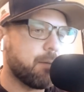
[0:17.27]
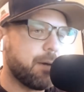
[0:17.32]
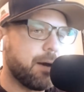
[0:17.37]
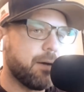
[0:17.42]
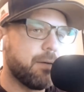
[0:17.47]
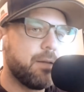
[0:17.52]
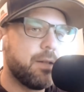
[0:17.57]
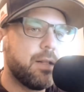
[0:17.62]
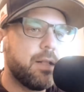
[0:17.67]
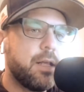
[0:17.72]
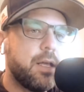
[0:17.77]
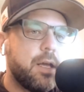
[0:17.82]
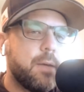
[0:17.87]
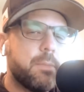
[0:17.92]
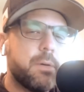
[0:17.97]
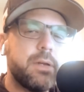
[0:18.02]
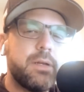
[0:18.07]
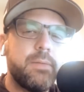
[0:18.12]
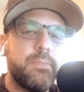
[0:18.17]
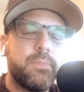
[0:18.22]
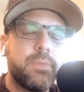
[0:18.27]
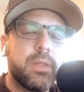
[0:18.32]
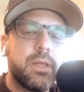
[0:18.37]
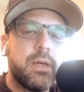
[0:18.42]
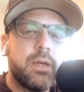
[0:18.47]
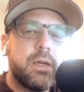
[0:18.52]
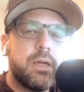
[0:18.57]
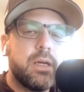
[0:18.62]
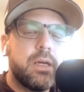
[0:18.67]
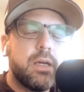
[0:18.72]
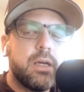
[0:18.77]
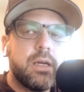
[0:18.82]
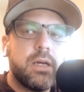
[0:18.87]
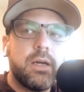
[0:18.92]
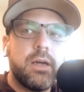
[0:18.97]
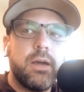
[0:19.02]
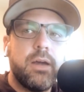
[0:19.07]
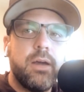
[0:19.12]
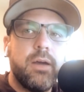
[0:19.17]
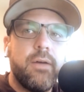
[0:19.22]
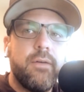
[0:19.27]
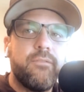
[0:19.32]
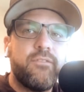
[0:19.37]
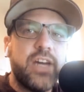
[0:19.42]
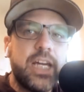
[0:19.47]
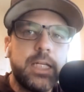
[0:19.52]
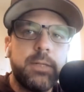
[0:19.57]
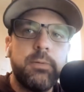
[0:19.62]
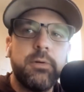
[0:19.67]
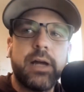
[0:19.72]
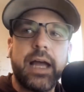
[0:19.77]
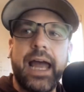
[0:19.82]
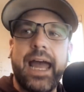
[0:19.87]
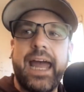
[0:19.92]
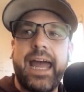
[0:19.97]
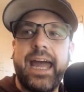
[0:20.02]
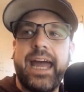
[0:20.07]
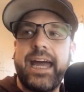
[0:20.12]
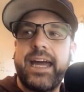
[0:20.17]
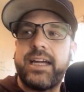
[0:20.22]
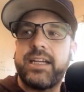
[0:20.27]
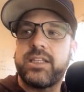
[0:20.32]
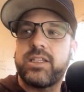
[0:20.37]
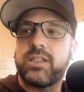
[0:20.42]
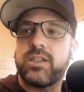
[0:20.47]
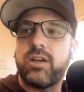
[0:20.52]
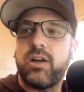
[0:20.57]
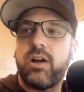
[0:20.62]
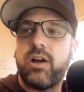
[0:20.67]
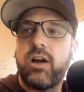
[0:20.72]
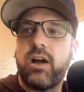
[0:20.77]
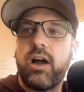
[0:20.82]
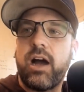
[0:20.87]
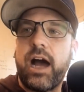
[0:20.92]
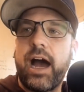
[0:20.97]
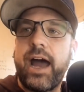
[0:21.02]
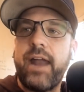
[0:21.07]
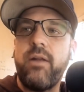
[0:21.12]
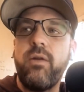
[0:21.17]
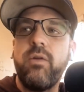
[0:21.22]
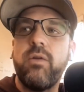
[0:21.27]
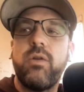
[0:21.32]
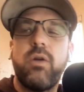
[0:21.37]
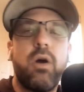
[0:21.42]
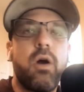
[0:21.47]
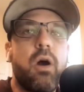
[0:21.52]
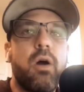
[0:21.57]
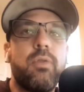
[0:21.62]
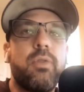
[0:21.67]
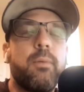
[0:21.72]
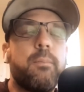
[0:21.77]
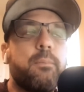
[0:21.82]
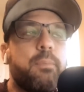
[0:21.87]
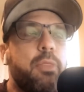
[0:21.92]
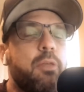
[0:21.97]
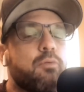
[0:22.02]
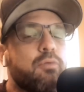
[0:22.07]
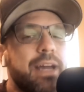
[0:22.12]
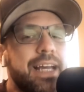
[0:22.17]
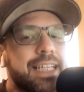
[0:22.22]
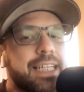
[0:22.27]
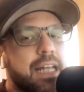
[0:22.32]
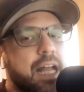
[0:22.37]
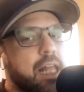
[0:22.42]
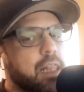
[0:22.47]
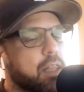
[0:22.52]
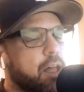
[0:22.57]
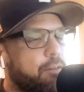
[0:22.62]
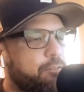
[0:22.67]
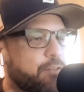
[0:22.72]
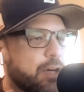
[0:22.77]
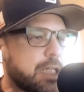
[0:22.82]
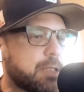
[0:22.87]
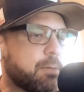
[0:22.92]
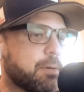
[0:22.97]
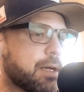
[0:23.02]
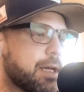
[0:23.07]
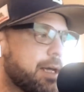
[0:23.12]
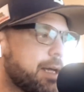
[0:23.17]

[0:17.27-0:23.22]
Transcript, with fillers: about. But Facebook ads, I don't, the, the reason I love Facebook